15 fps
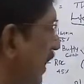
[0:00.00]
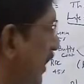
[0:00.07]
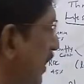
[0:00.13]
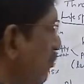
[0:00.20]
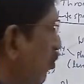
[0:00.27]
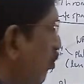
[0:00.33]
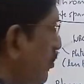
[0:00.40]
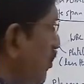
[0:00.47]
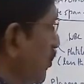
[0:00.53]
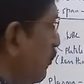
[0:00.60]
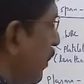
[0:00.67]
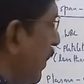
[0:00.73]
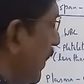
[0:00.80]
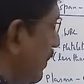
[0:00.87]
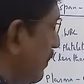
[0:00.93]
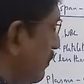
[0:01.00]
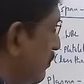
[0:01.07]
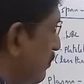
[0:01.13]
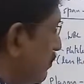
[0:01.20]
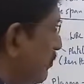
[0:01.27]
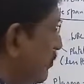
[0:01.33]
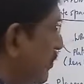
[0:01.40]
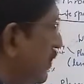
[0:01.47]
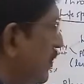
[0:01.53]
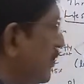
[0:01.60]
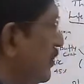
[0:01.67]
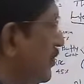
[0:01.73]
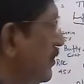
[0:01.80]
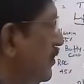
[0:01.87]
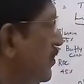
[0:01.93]
they remove the
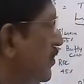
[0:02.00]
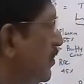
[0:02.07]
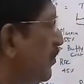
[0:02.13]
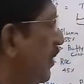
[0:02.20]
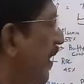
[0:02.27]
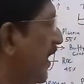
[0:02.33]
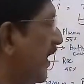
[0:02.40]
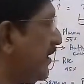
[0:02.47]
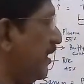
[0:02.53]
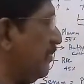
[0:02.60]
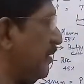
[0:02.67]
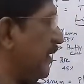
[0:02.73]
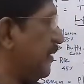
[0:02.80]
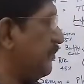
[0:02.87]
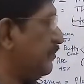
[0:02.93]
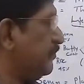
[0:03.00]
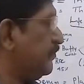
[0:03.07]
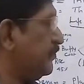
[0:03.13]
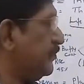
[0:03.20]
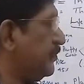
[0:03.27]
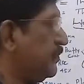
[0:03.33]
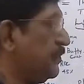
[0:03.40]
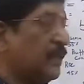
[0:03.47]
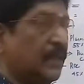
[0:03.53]
spleen, splenectomy.